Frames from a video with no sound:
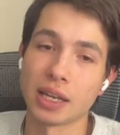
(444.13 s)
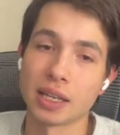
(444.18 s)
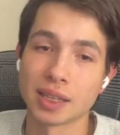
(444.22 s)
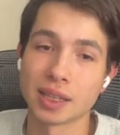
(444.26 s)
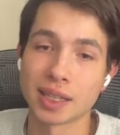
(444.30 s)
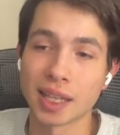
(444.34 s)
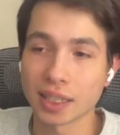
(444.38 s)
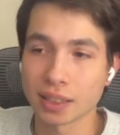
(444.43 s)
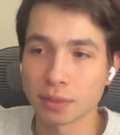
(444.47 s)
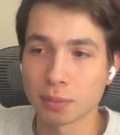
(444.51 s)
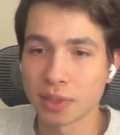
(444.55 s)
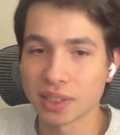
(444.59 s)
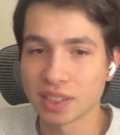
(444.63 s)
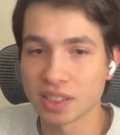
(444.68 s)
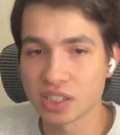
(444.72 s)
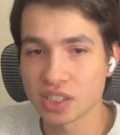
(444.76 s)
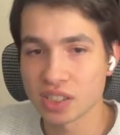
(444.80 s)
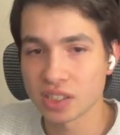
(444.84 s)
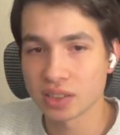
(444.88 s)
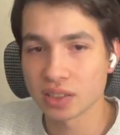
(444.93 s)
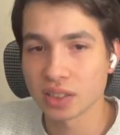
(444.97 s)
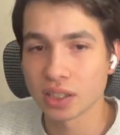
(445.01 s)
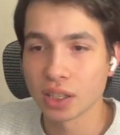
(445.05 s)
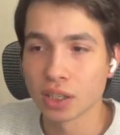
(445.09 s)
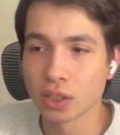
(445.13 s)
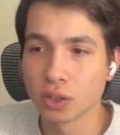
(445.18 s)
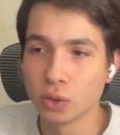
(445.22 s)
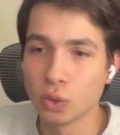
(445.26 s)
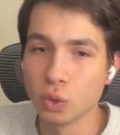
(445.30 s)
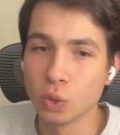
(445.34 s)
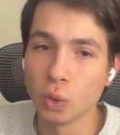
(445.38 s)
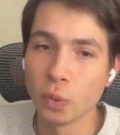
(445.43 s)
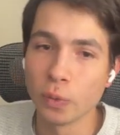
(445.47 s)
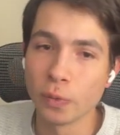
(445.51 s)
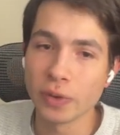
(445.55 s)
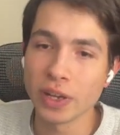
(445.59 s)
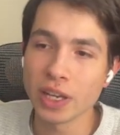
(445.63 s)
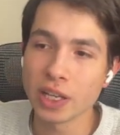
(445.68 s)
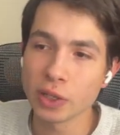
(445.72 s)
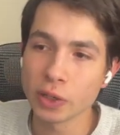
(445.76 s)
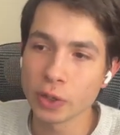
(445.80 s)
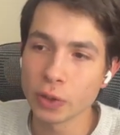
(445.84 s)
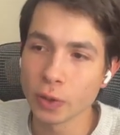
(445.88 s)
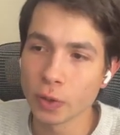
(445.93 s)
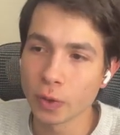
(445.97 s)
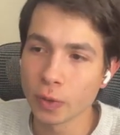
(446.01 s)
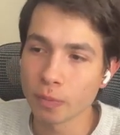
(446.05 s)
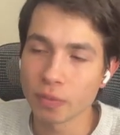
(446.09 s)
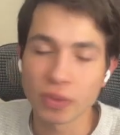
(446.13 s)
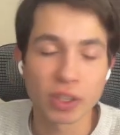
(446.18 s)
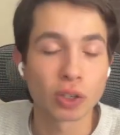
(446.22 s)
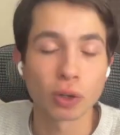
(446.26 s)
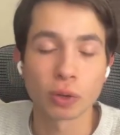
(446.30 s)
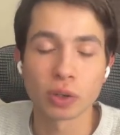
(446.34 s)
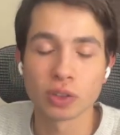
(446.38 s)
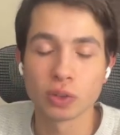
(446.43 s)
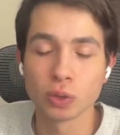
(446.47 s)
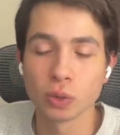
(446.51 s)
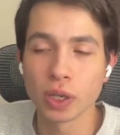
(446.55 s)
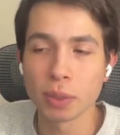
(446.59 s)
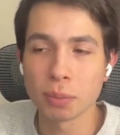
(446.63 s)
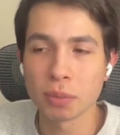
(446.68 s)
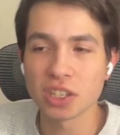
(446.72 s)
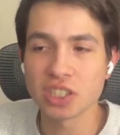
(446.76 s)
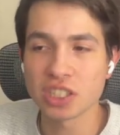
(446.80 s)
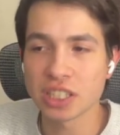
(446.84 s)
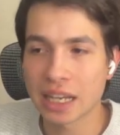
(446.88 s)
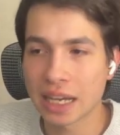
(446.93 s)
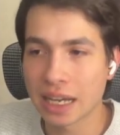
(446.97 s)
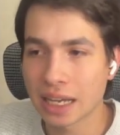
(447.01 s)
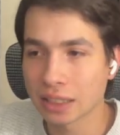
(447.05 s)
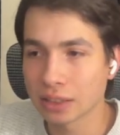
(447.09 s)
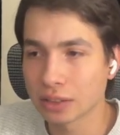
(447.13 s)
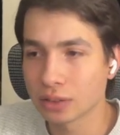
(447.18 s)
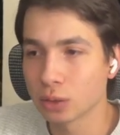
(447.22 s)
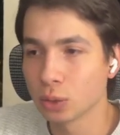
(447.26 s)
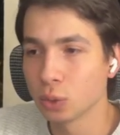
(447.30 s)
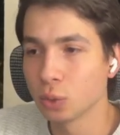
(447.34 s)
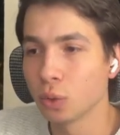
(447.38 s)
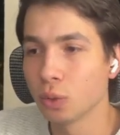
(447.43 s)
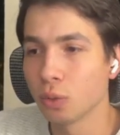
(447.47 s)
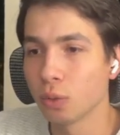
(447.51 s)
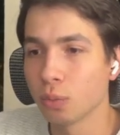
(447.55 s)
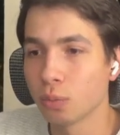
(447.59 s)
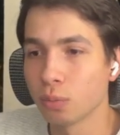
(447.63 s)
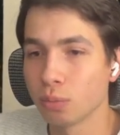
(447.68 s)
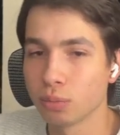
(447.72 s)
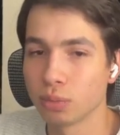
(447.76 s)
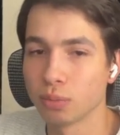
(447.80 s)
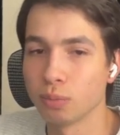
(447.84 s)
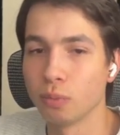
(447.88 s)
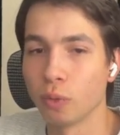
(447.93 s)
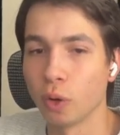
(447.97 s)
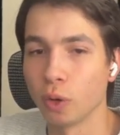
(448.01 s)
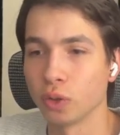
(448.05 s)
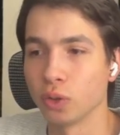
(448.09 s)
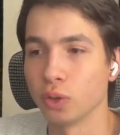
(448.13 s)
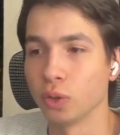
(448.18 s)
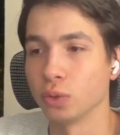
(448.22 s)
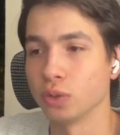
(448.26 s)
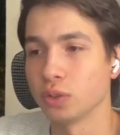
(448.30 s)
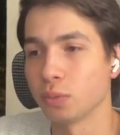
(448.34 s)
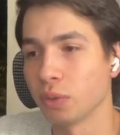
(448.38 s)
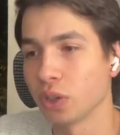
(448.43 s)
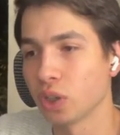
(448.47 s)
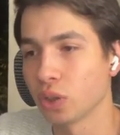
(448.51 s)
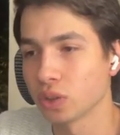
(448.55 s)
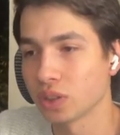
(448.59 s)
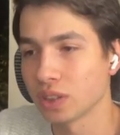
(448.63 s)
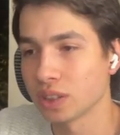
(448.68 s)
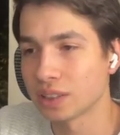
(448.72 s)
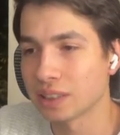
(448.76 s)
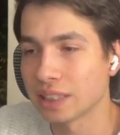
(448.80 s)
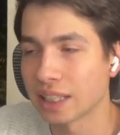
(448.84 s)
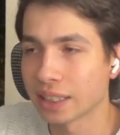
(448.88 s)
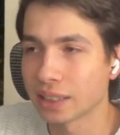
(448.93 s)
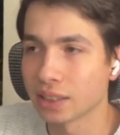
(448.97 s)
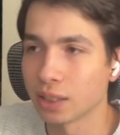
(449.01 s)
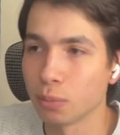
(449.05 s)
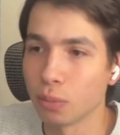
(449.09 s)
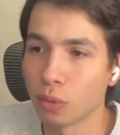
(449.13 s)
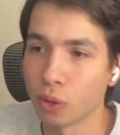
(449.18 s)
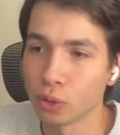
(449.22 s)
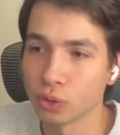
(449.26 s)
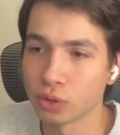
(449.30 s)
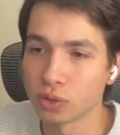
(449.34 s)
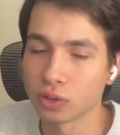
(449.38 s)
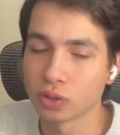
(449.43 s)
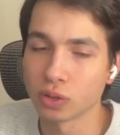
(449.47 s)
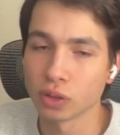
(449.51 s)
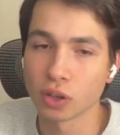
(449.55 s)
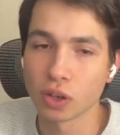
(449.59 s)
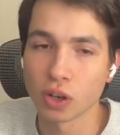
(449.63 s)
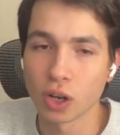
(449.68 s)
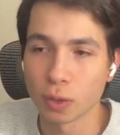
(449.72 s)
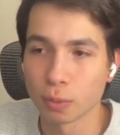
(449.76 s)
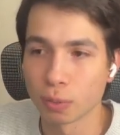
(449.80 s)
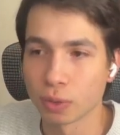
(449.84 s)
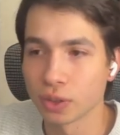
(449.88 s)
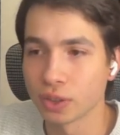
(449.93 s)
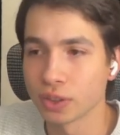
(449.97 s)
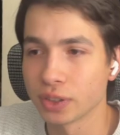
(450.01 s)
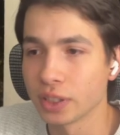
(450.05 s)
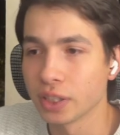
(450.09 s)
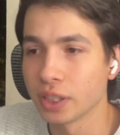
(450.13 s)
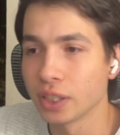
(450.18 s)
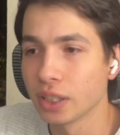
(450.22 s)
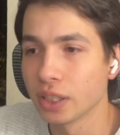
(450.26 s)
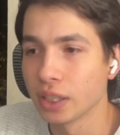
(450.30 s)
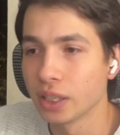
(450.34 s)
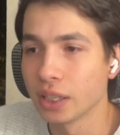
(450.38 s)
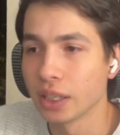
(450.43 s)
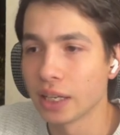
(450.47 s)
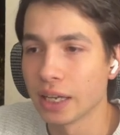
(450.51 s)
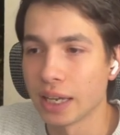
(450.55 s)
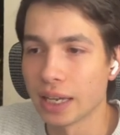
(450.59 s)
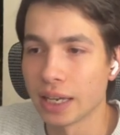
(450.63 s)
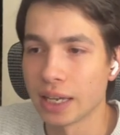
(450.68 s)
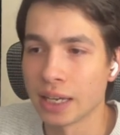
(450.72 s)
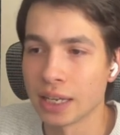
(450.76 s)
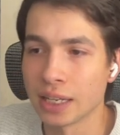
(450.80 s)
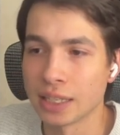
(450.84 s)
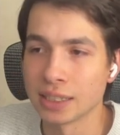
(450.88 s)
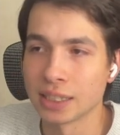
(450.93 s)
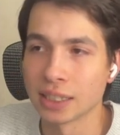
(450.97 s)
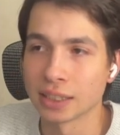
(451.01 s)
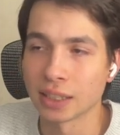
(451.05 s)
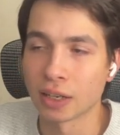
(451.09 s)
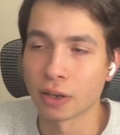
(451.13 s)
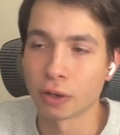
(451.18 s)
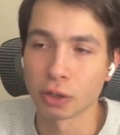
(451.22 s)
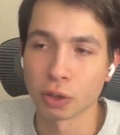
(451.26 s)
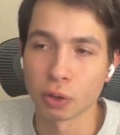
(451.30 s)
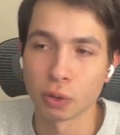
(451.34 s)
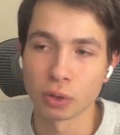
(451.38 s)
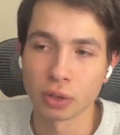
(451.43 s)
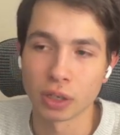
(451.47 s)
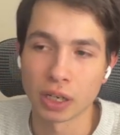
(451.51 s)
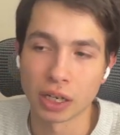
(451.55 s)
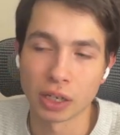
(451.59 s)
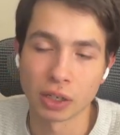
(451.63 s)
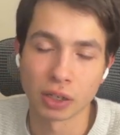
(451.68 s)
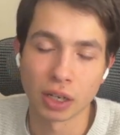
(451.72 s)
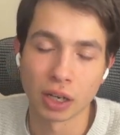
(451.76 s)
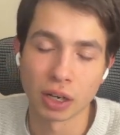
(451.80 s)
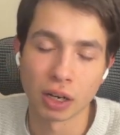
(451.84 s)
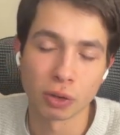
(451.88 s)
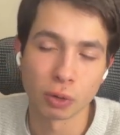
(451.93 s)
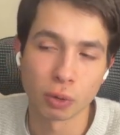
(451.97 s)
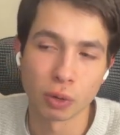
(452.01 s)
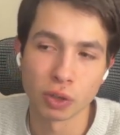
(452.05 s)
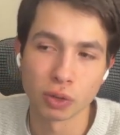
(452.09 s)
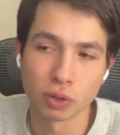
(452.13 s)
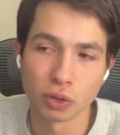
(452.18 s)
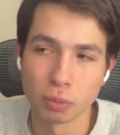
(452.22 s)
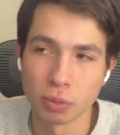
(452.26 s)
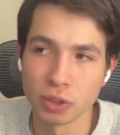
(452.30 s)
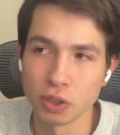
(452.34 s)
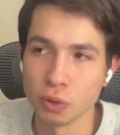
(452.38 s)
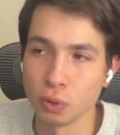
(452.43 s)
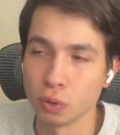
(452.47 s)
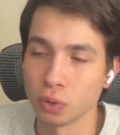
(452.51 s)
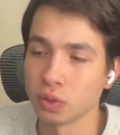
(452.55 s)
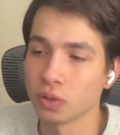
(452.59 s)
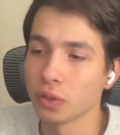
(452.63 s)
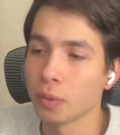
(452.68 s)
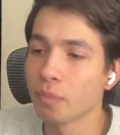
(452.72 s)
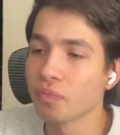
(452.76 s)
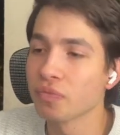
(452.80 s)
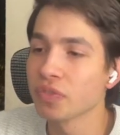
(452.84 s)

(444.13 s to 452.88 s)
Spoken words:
text messages, to image, and to voice notes, because it's like the most common that are going to be used.